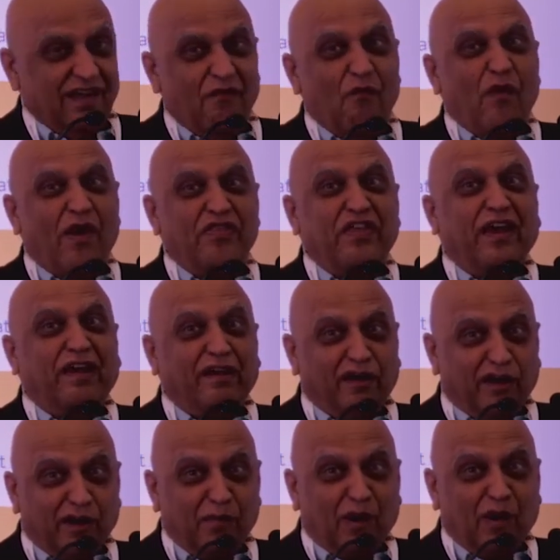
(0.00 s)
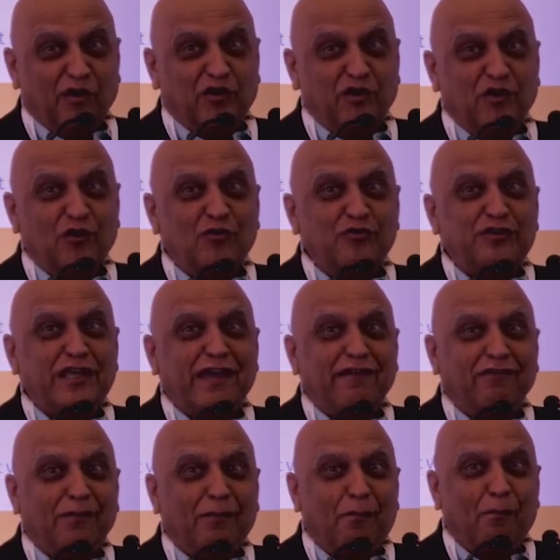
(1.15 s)
When they learn about you, they
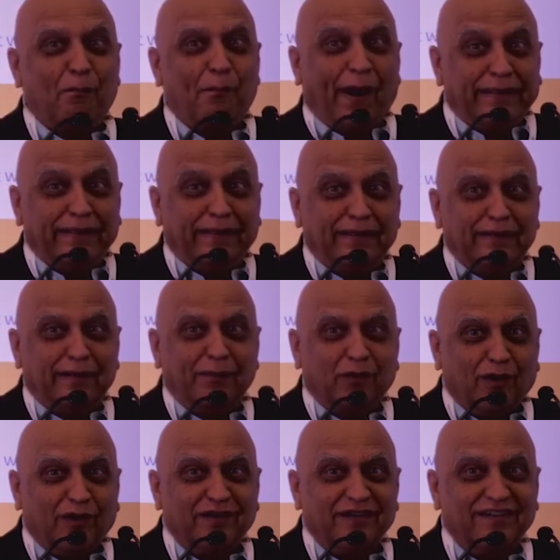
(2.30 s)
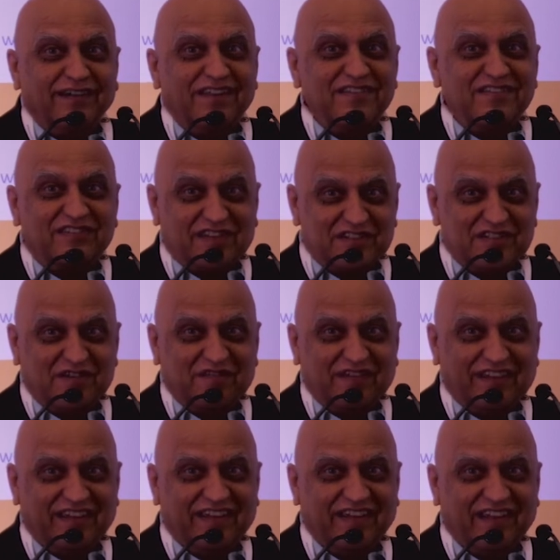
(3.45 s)
will bundle the product in such a
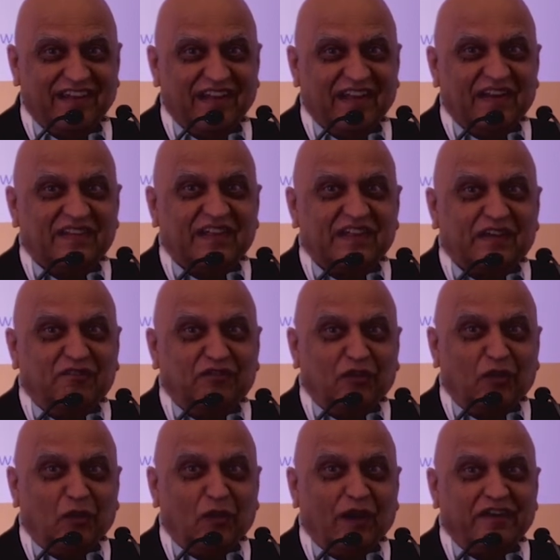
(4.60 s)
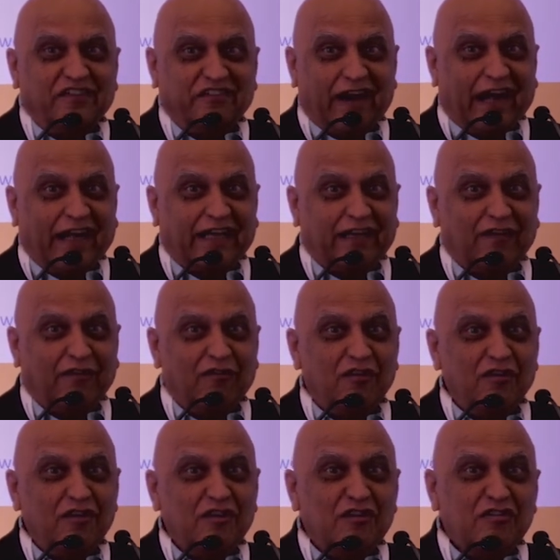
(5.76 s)
way that it would look attractive
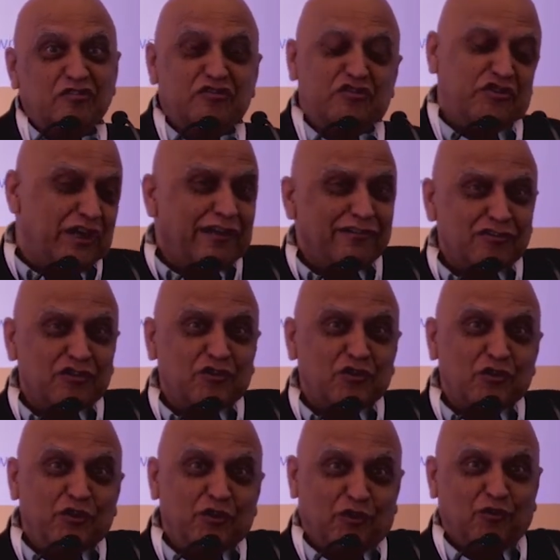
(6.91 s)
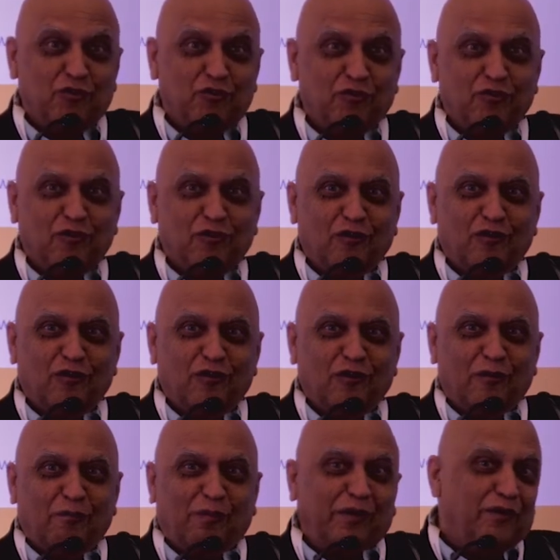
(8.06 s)
just to you,
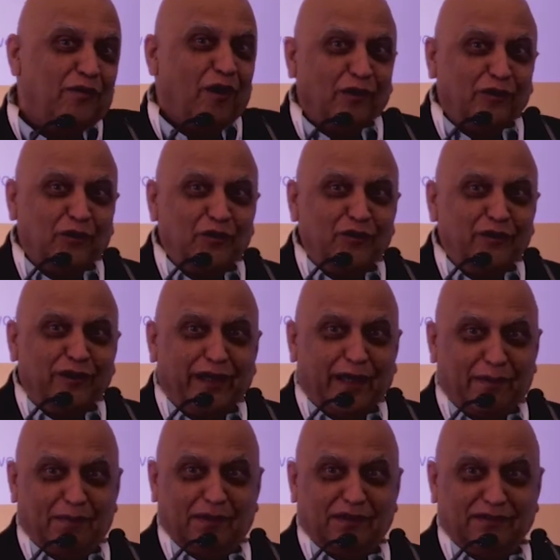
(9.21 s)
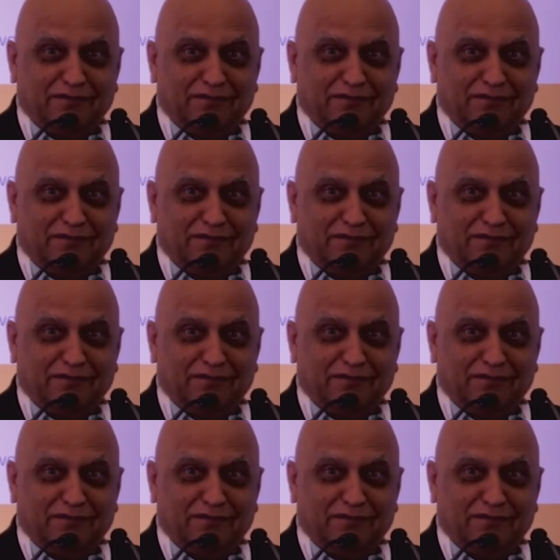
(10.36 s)
but not to your neighbor.